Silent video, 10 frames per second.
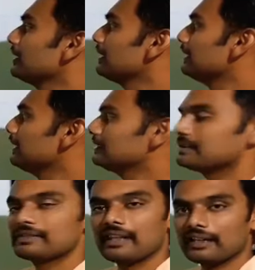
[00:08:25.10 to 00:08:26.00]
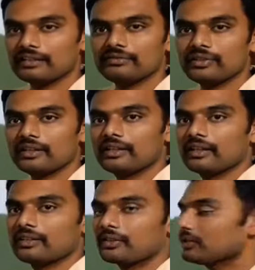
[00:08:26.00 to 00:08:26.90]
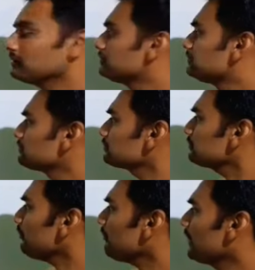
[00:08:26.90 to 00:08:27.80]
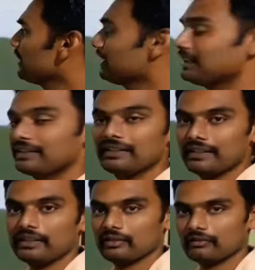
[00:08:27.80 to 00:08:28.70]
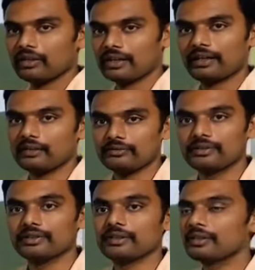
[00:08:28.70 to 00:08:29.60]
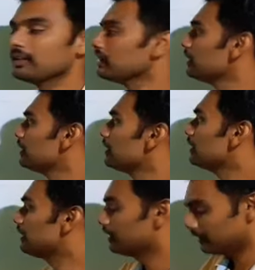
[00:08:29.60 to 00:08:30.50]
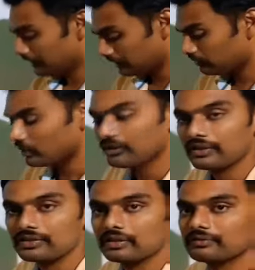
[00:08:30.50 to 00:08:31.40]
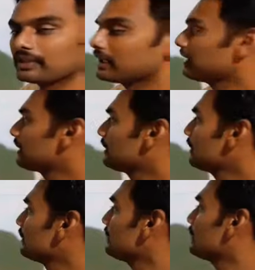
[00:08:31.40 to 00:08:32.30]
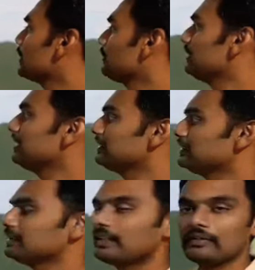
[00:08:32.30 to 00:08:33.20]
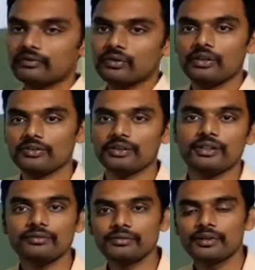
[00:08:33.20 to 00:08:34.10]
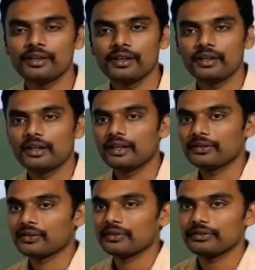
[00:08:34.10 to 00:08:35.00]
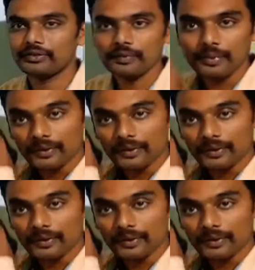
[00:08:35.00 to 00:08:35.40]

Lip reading: E is charge of the electron. A is the area of conductor of the area of cross section of the conductor. Vd is the drift velocity of electrons.